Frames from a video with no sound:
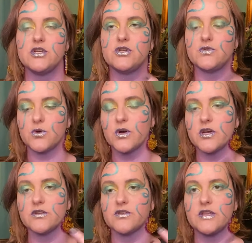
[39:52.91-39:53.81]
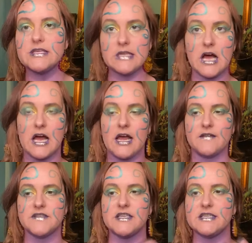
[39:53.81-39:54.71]
tutorials or these
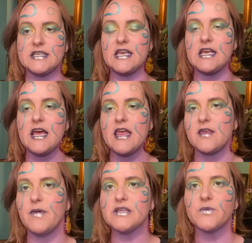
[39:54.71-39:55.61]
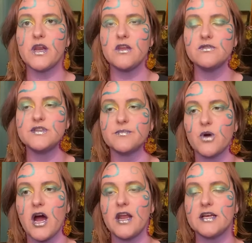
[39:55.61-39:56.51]
lives and see the best way to use the
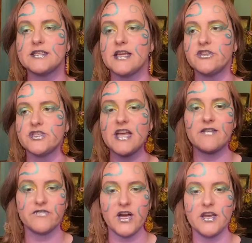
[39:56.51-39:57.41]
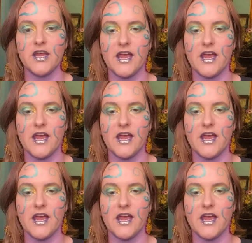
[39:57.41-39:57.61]
products and just have fun.